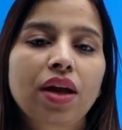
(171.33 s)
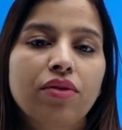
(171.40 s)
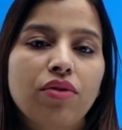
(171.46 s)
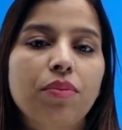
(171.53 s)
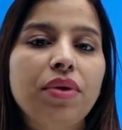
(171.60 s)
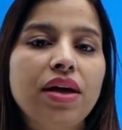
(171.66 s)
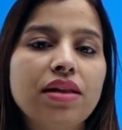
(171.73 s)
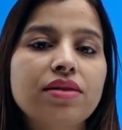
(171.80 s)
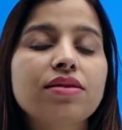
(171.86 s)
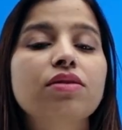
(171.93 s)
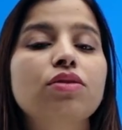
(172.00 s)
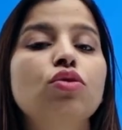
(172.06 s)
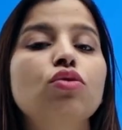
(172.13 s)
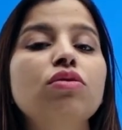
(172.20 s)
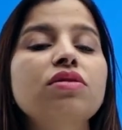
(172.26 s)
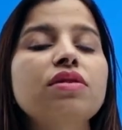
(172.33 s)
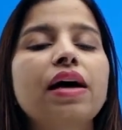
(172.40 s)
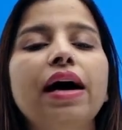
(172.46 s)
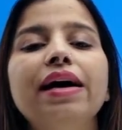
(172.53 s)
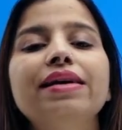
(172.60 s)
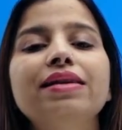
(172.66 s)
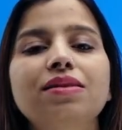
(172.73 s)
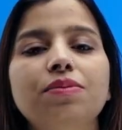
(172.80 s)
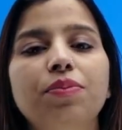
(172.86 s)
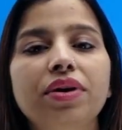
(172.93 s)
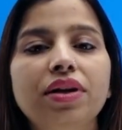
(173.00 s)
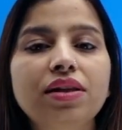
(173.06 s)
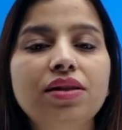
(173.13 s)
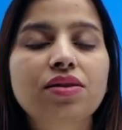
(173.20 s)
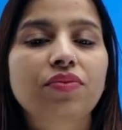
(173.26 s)
remains in those high
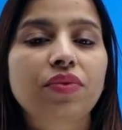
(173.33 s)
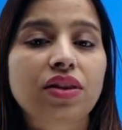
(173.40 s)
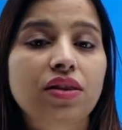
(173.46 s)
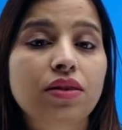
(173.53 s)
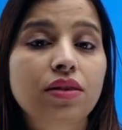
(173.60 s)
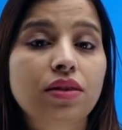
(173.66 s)
spirits with